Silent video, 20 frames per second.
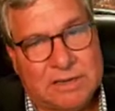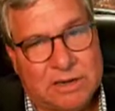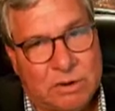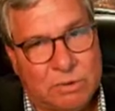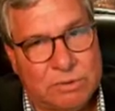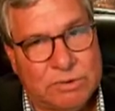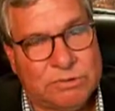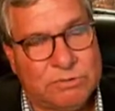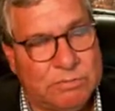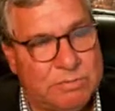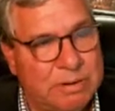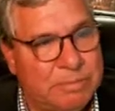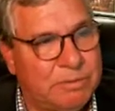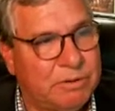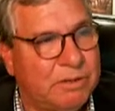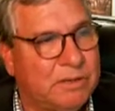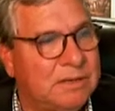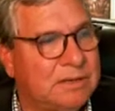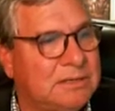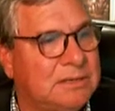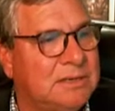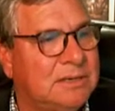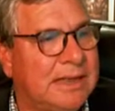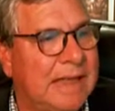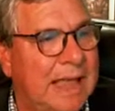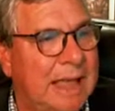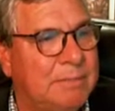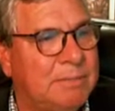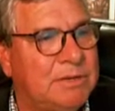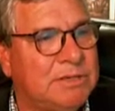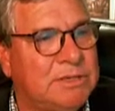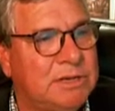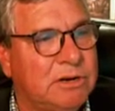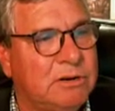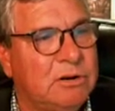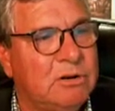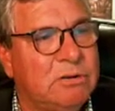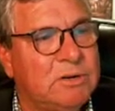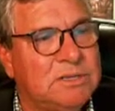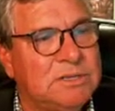and always remember this, gamma
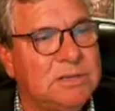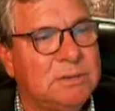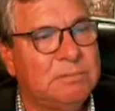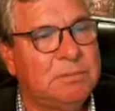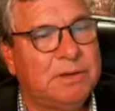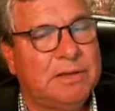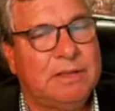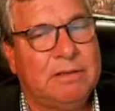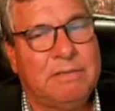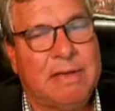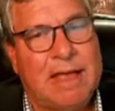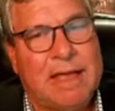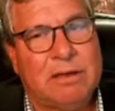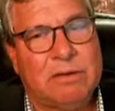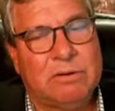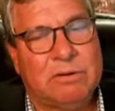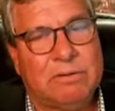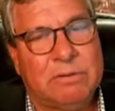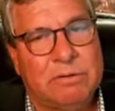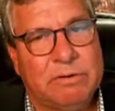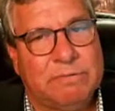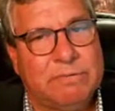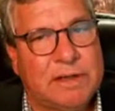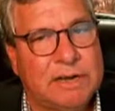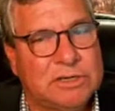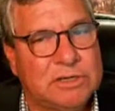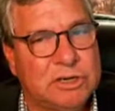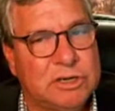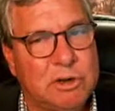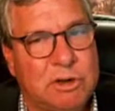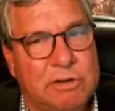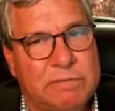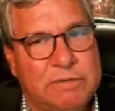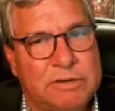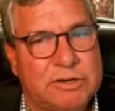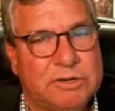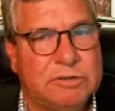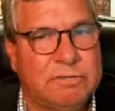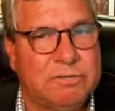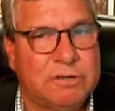0 is simply the value of the reflection
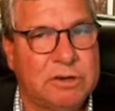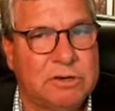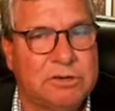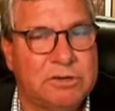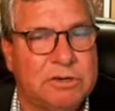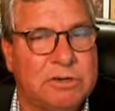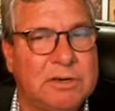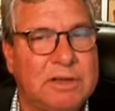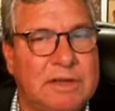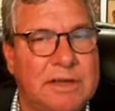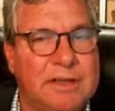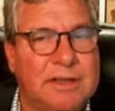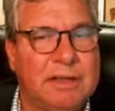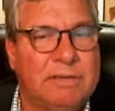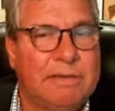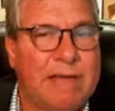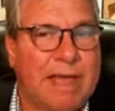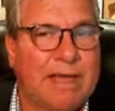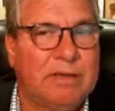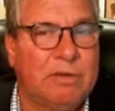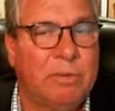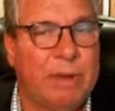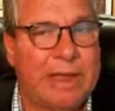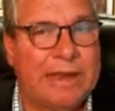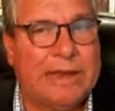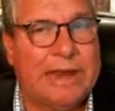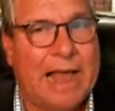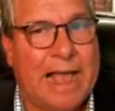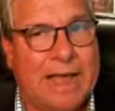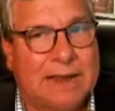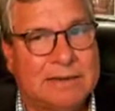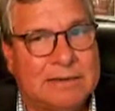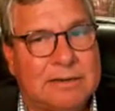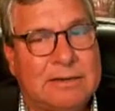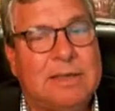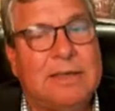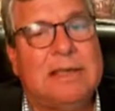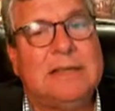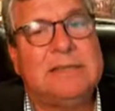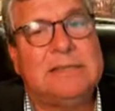coefficient function evaluated at
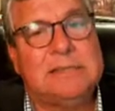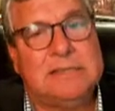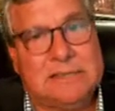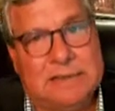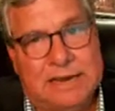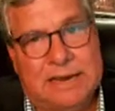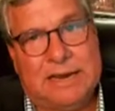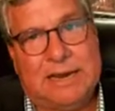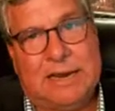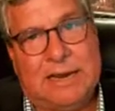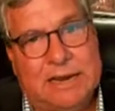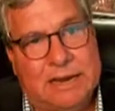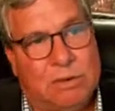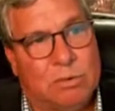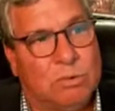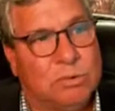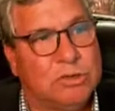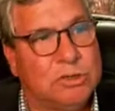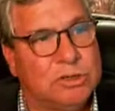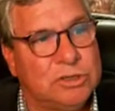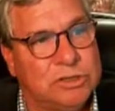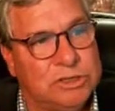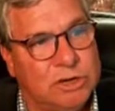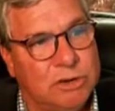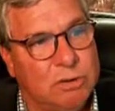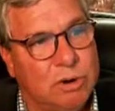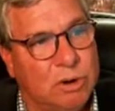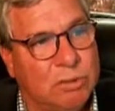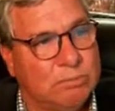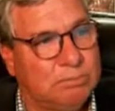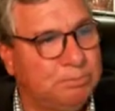z equal to 0.